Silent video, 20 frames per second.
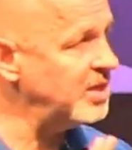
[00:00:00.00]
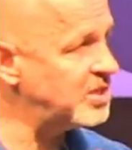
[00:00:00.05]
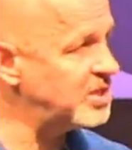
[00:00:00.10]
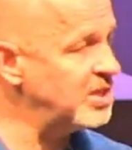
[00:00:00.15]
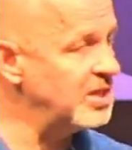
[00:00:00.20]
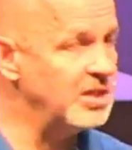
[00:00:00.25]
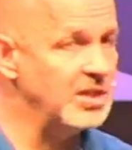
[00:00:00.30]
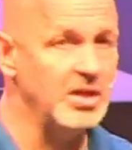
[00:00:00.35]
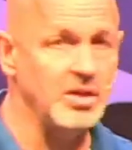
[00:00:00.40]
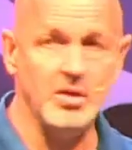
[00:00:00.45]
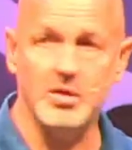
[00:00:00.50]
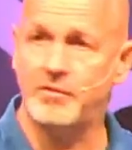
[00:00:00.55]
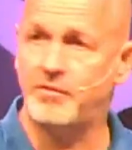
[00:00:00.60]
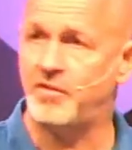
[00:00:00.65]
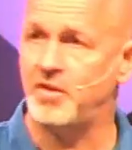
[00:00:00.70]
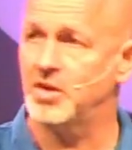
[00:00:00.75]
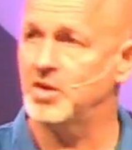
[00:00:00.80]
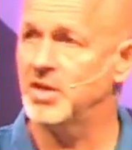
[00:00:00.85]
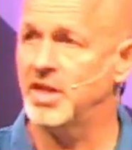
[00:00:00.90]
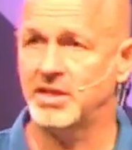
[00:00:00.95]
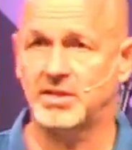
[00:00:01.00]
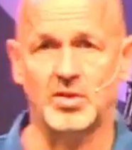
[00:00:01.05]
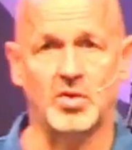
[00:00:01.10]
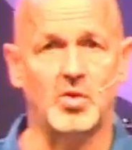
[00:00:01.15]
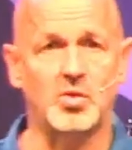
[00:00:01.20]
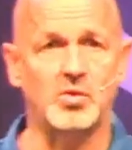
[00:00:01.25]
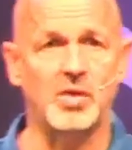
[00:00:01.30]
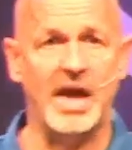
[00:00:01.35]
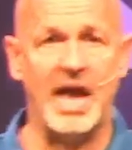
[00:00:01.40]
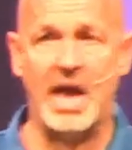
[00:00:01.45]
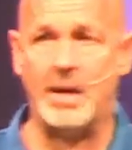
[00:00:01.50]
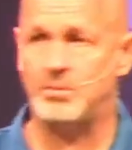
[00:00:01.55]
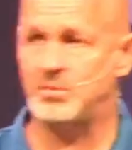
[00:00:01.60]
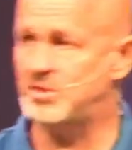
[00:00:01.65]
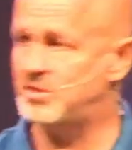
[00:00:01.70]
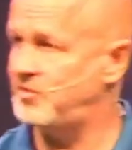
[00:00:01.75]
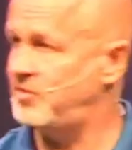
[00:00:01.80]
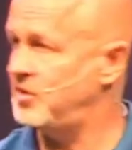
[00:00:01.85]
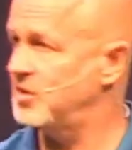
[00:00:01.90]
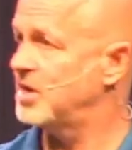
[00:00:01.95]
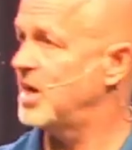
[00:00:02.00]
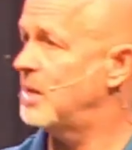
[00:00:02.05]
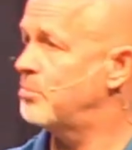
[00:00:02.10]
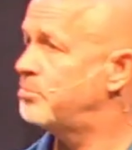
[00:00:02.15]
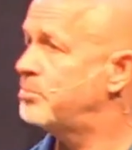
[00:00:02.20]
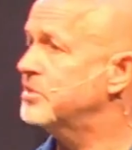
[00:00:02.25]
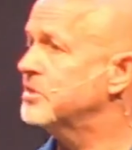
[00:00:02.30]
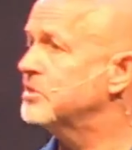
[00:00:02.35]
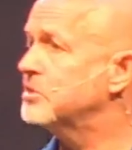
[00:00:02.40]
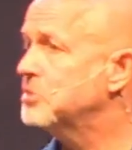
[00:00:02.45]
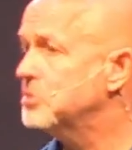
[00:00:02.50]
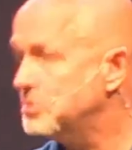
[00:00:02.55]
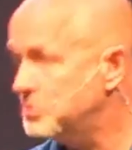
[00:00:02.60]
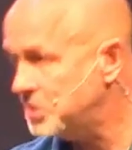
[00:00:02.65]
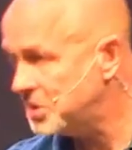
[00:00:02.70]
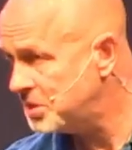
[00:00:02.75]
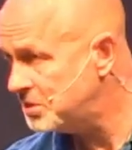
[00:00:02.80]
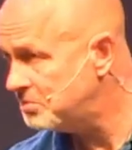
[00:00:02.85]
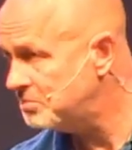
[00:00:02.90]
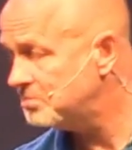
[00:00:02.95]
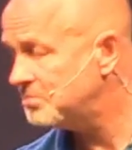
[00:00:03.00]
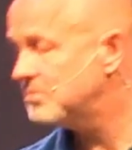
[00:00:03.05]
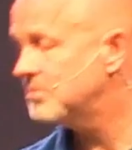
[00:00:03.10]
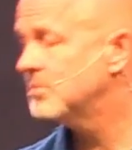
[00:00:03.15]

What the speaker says: instantly you feel like the whole atmosphere got polluted?